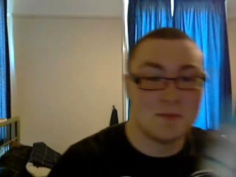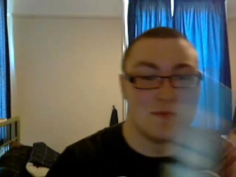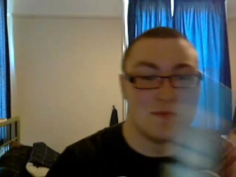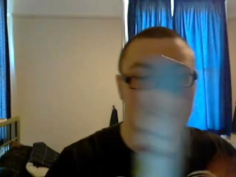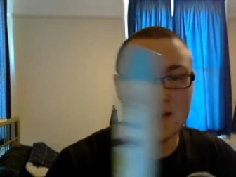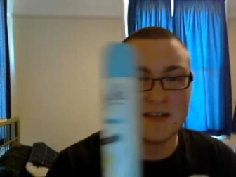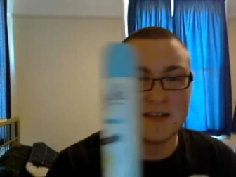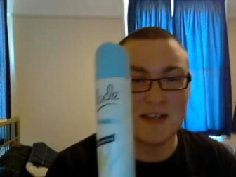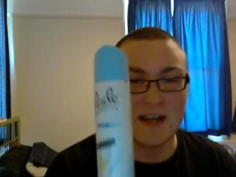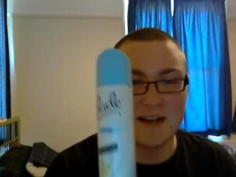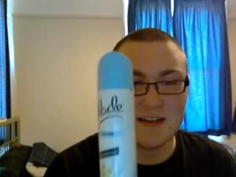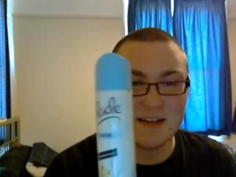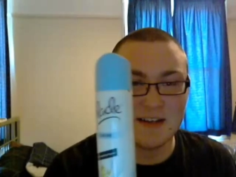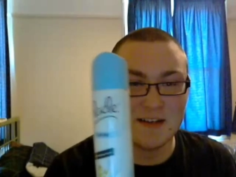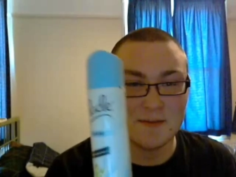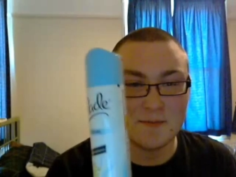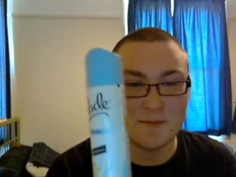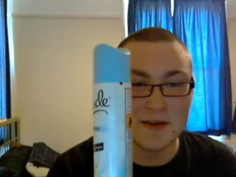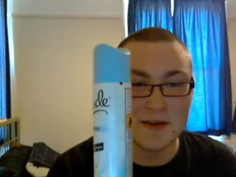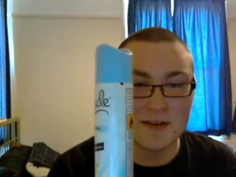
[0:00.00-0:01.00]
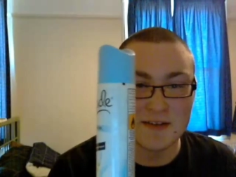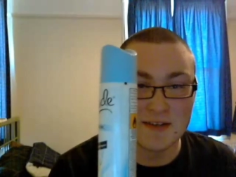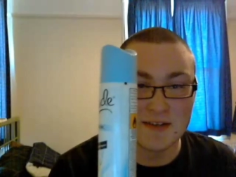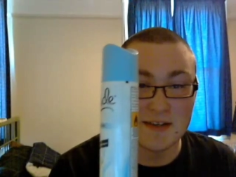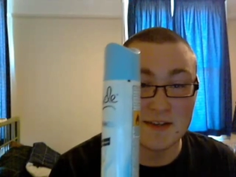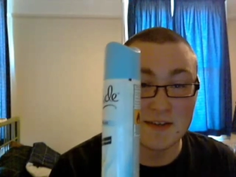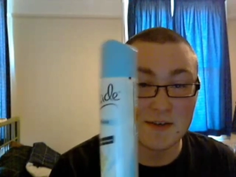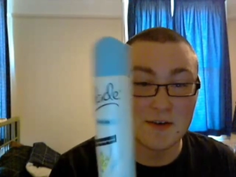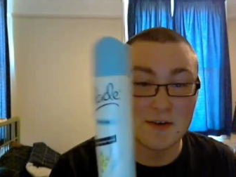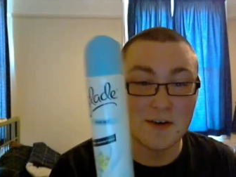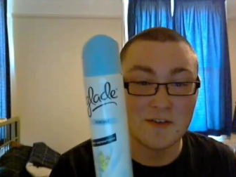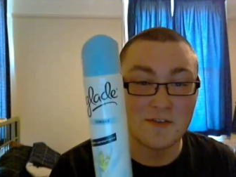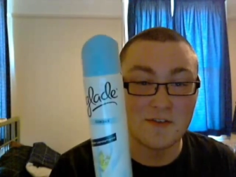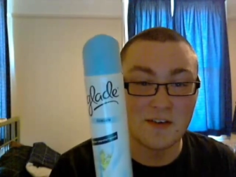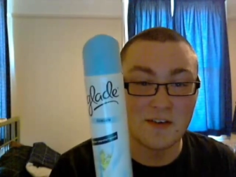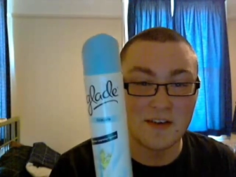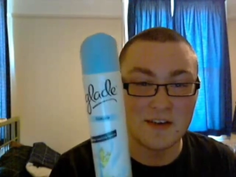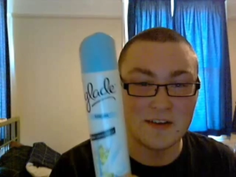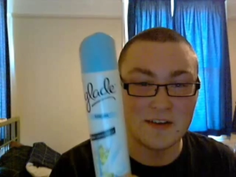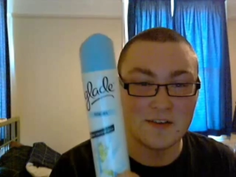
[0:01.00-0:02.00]
some of this handy because it has got a
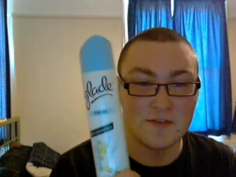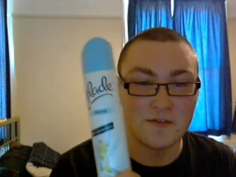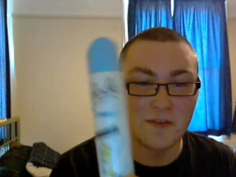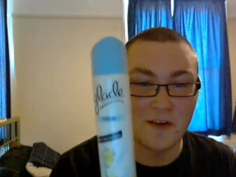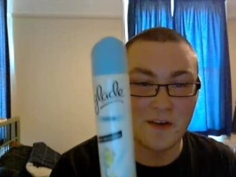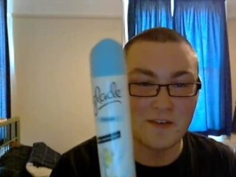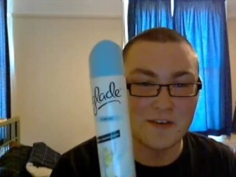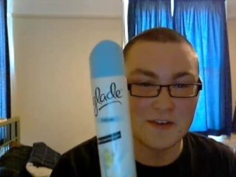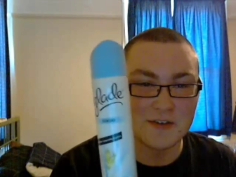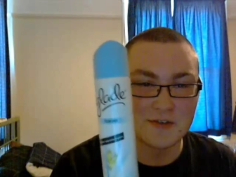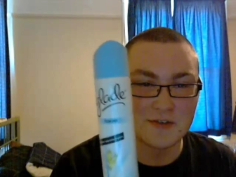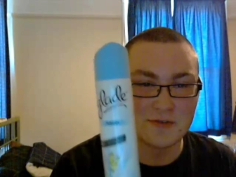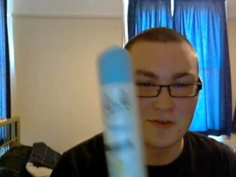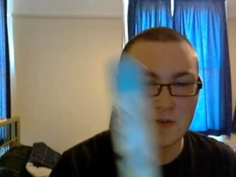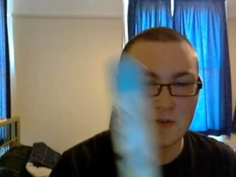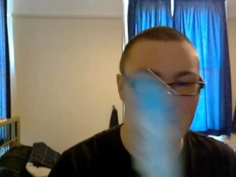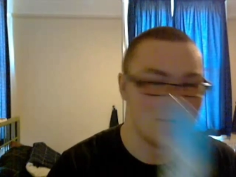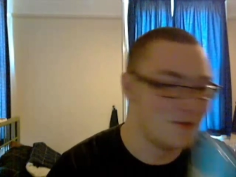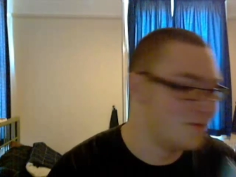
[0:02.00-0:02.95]
very strong